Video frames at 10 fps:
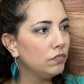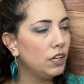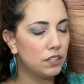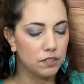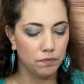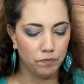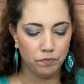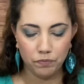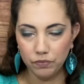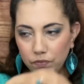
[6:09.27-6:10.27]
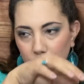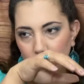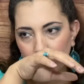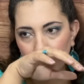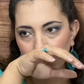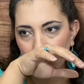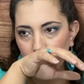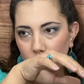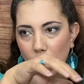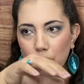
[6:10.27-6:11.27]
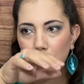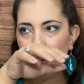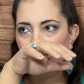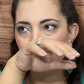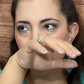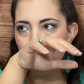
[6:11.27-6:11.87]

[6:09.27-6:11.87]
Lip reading: Yes. Hmm. I really like,